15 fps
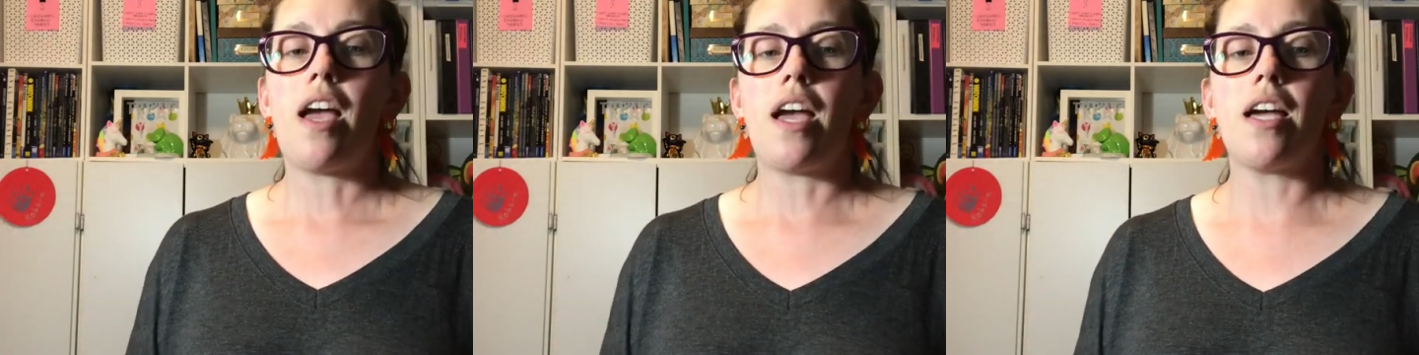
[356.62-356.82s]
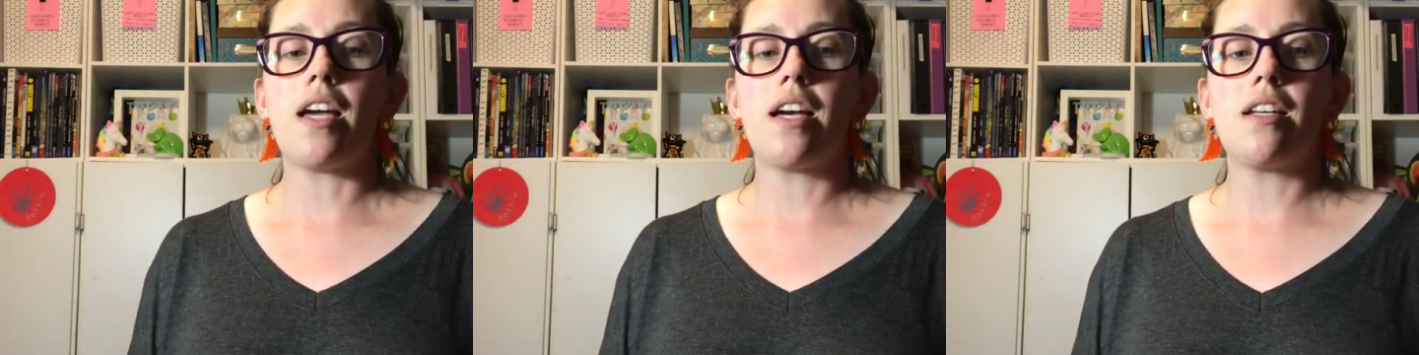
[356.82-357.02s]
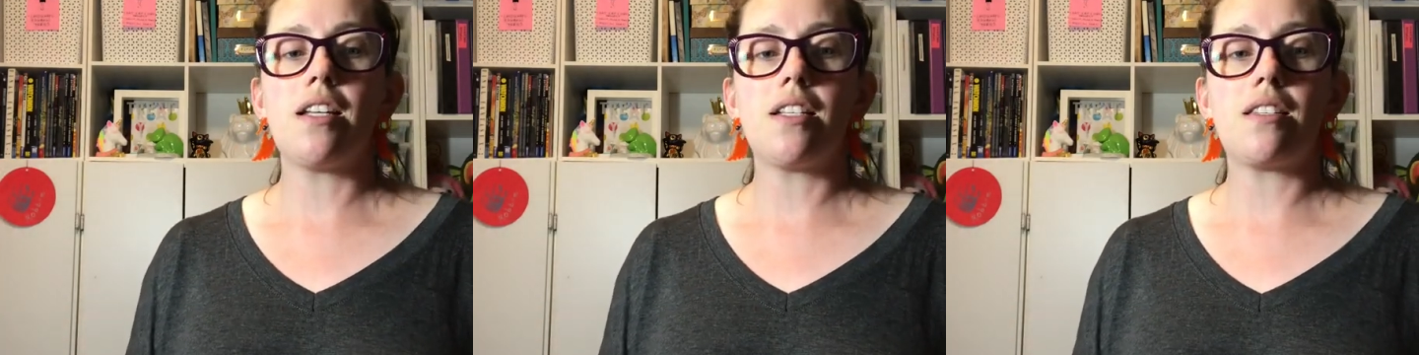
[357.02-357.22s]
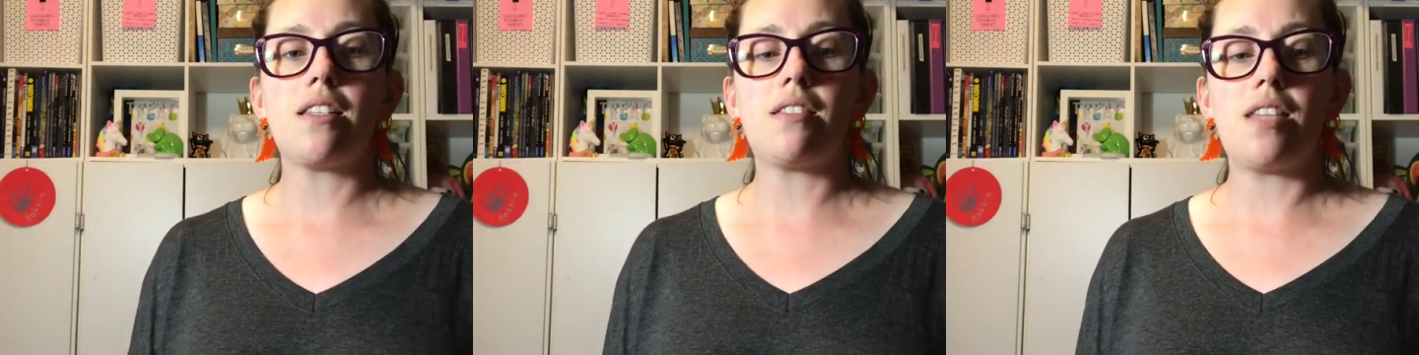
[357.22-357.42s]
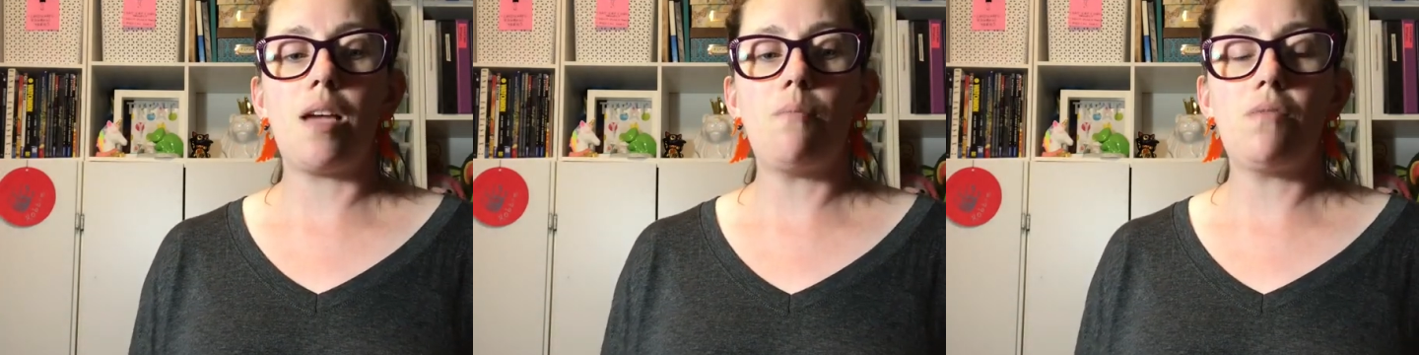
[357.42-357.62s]
And it's
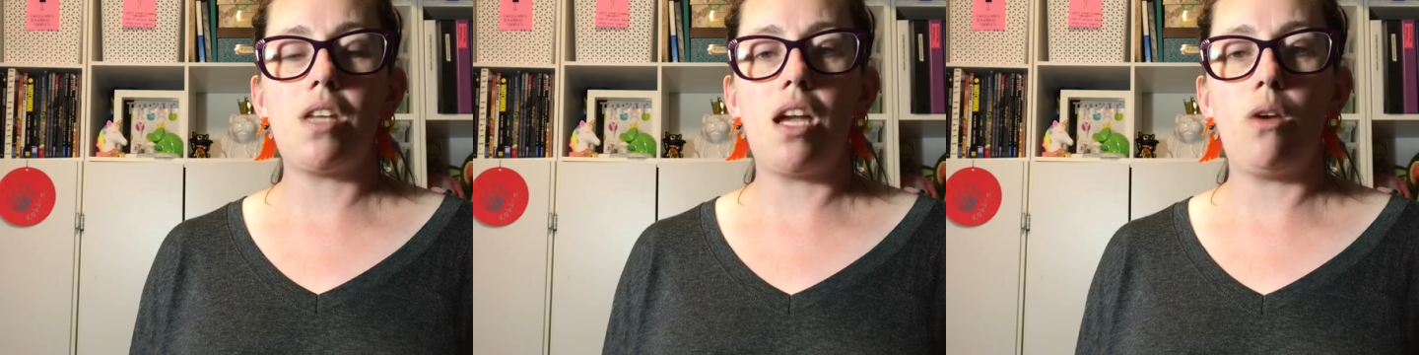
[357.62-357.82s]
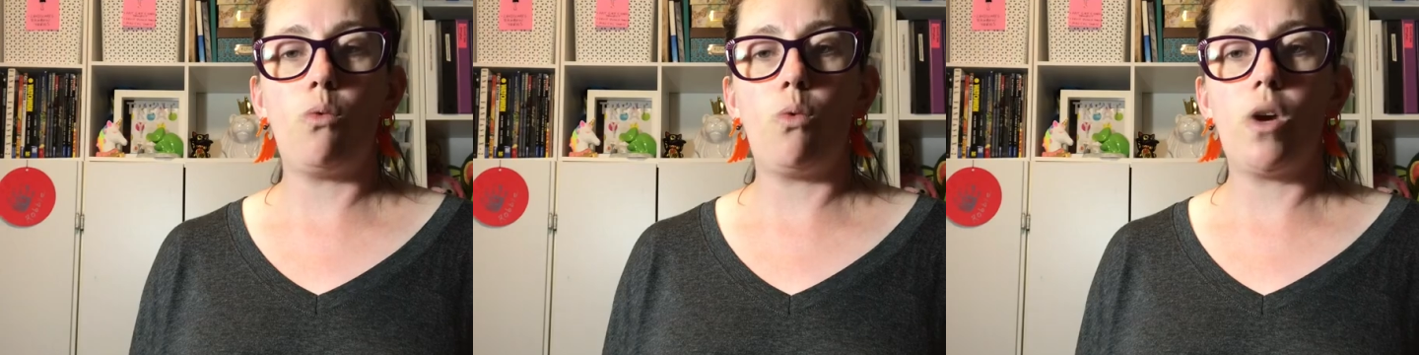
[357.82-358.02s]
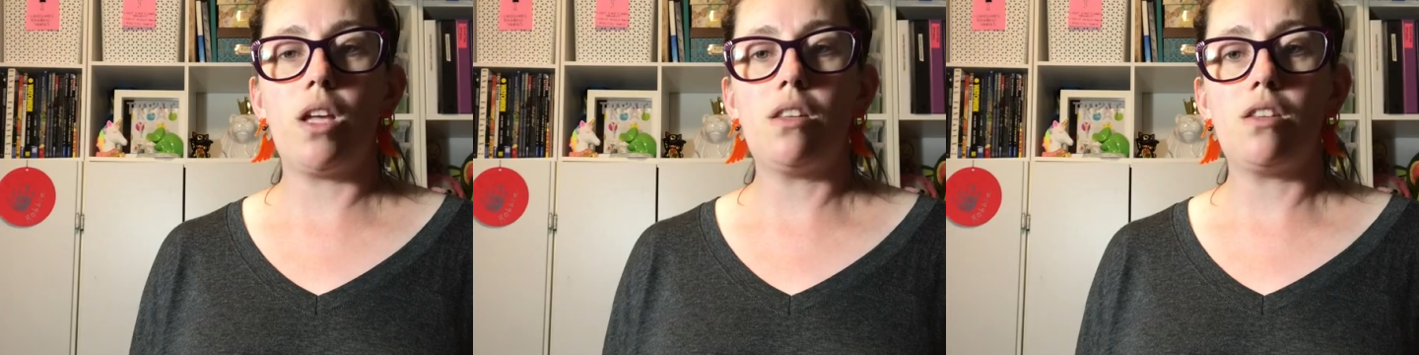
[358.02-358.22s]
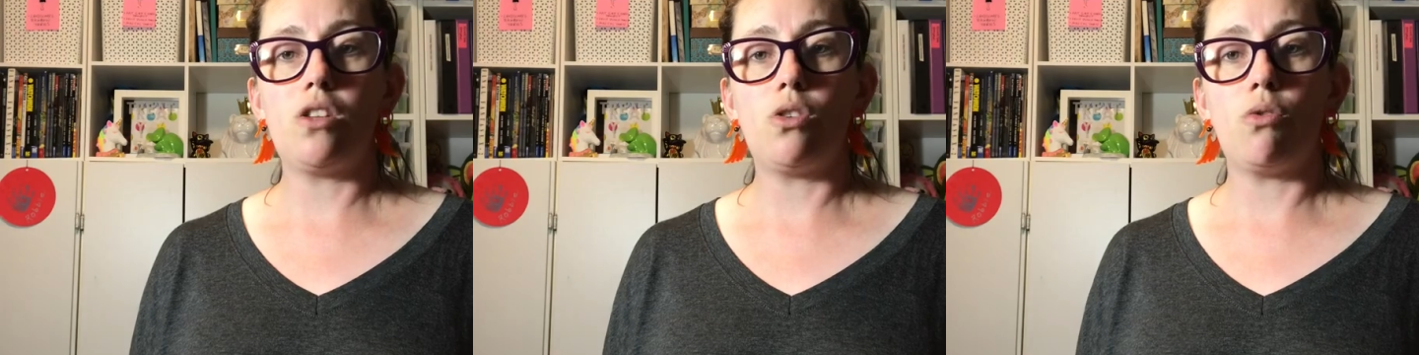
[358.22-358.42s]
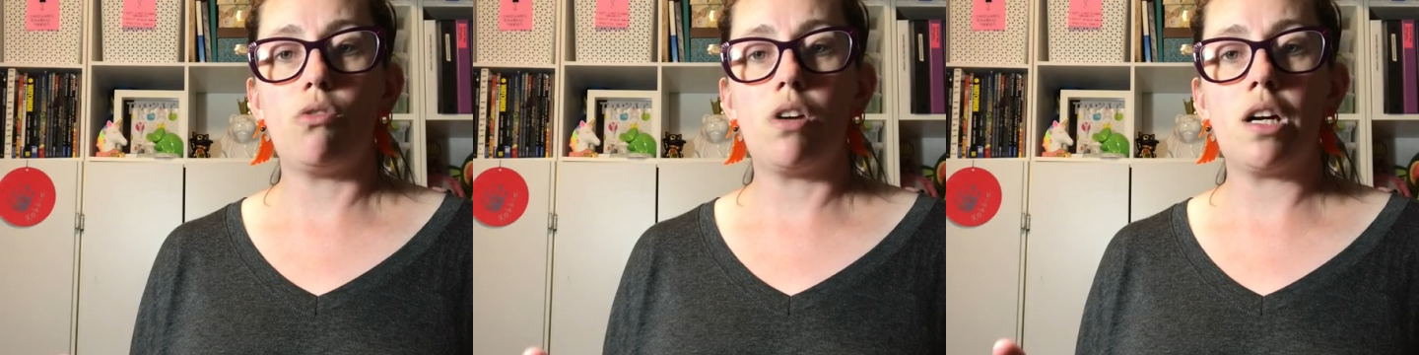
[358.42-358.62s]
the same thing with
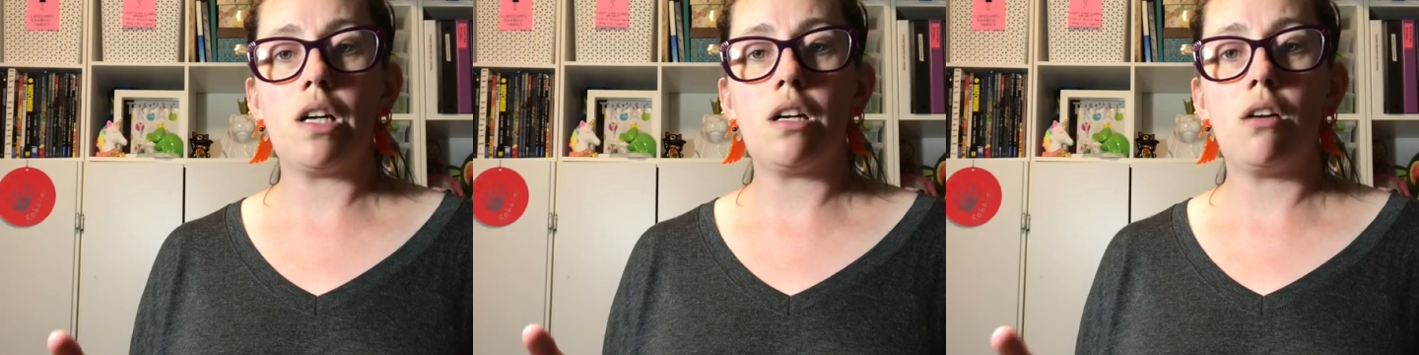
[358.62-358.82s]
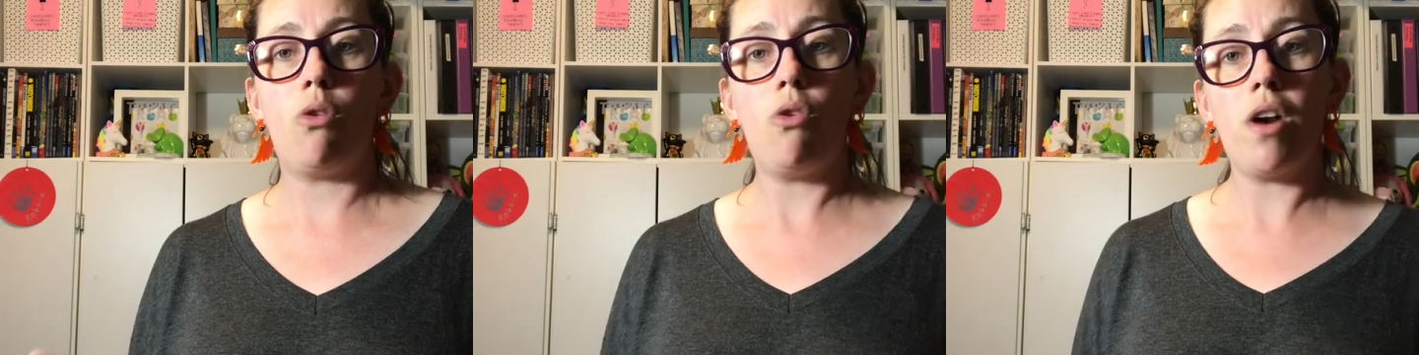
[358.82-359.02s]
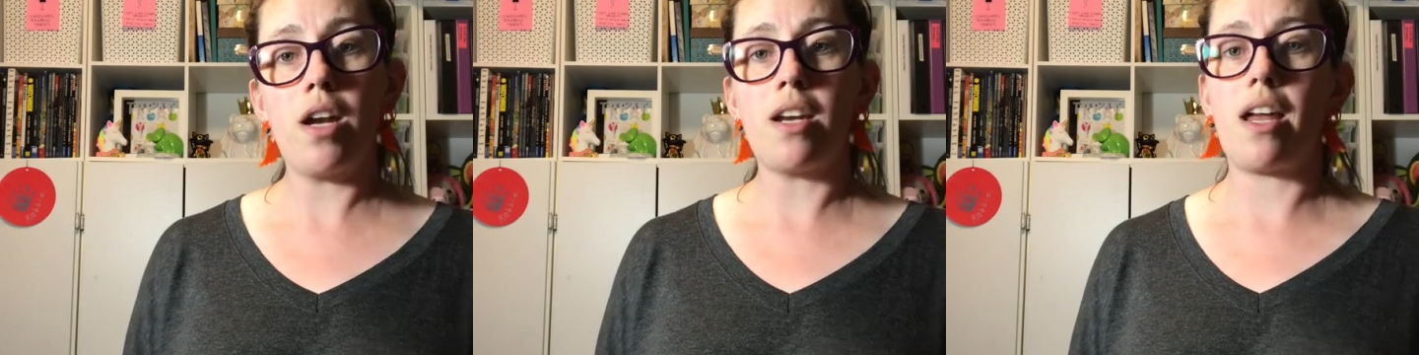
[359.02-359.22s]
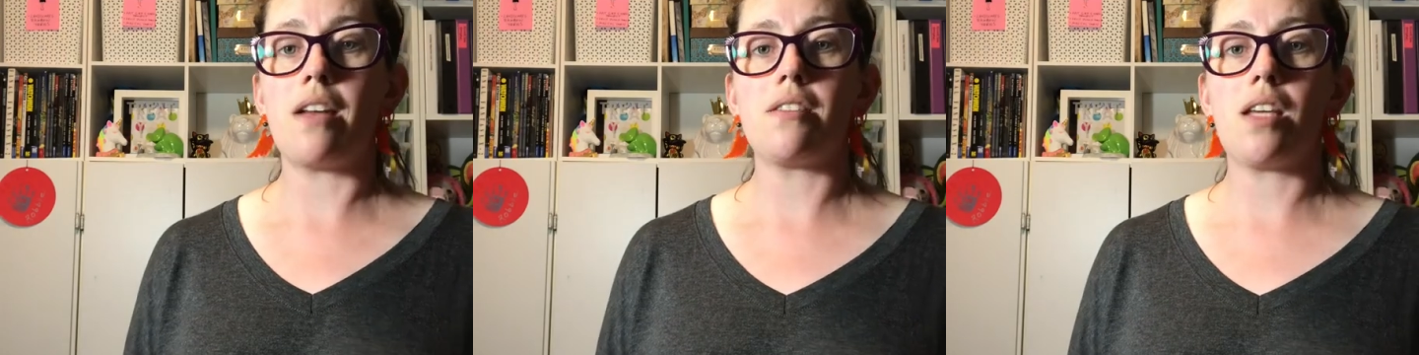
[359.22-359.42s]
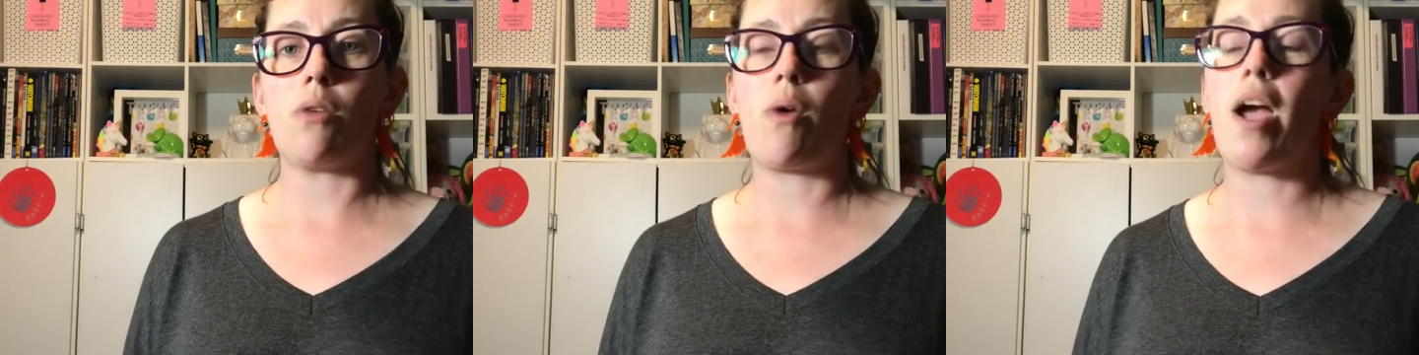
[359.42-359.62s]
your
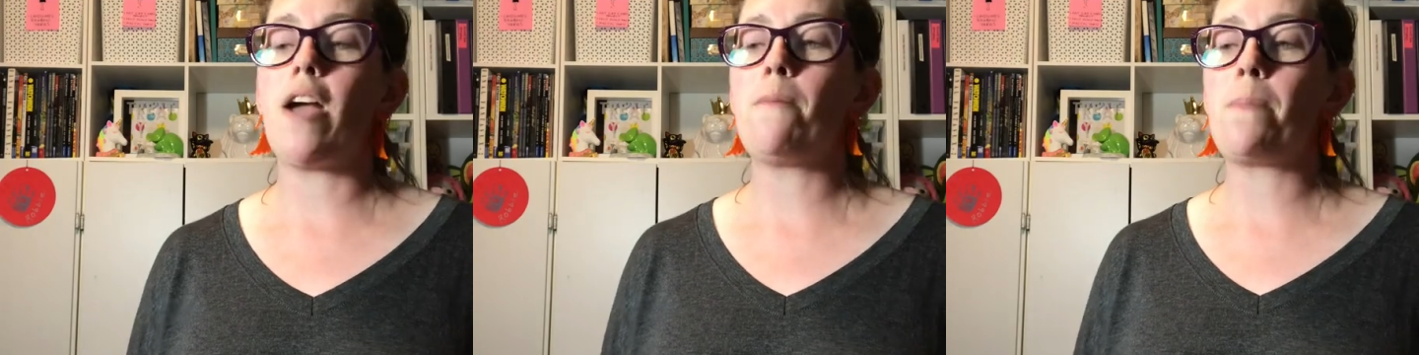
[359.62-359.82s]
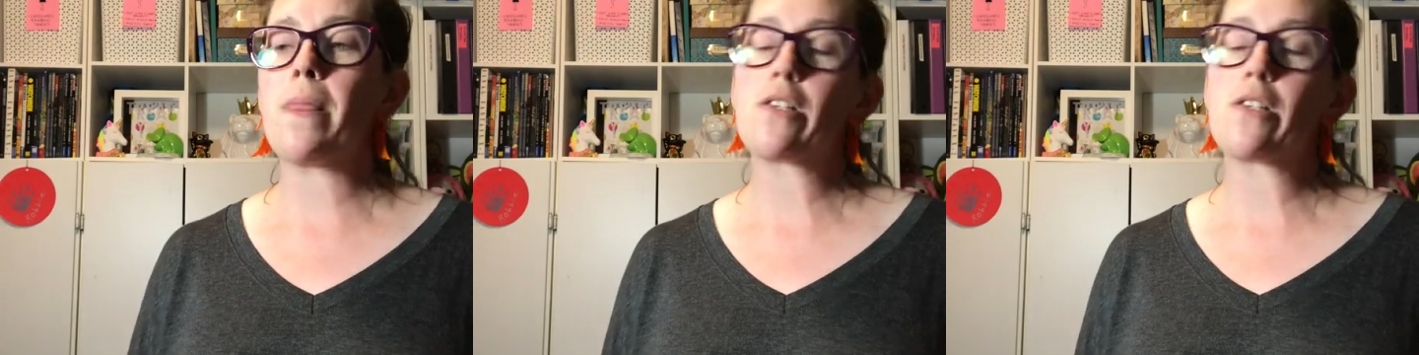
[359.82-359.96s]
organizing, right?